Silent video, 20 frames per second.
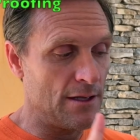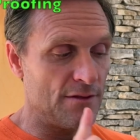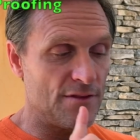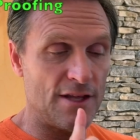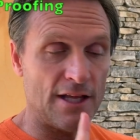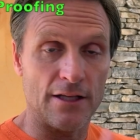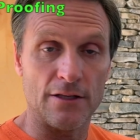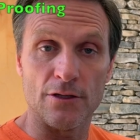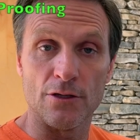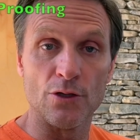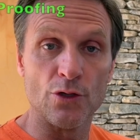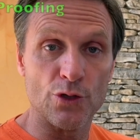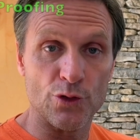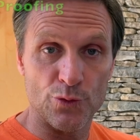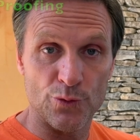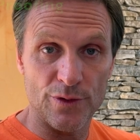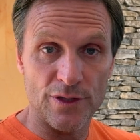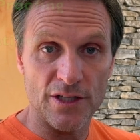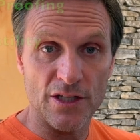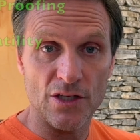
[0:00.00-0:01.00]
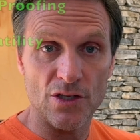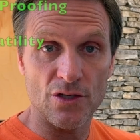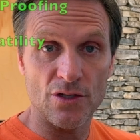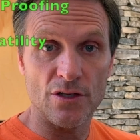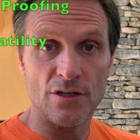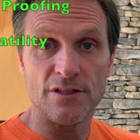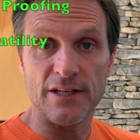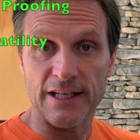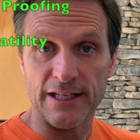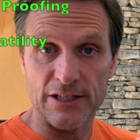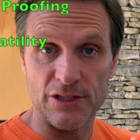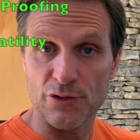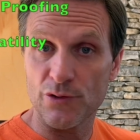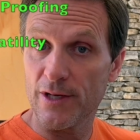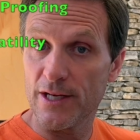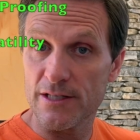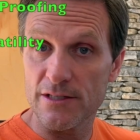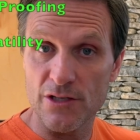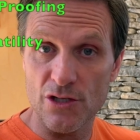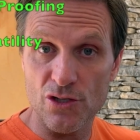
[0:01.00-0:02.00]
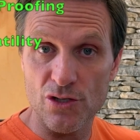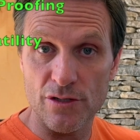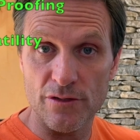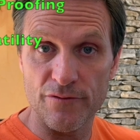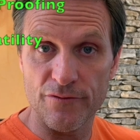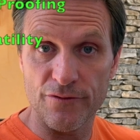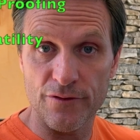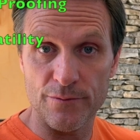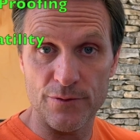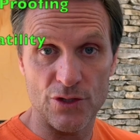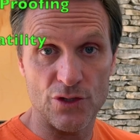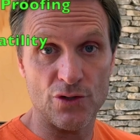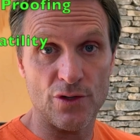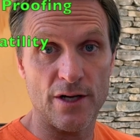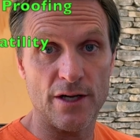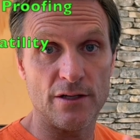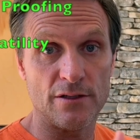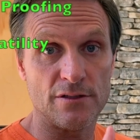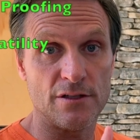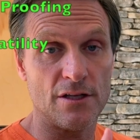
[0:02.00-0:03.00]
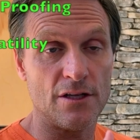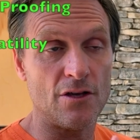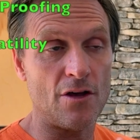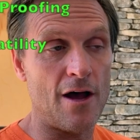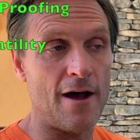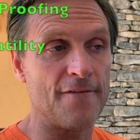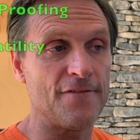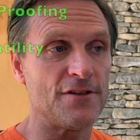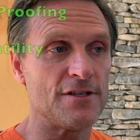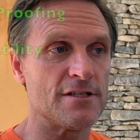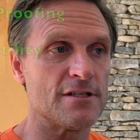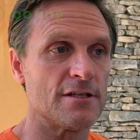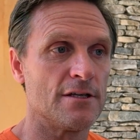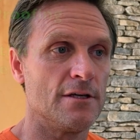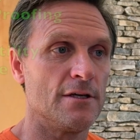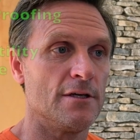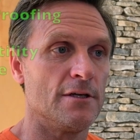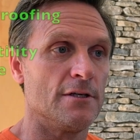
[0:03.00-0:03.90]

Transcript: They looked really good. They could transition from the trail to the office.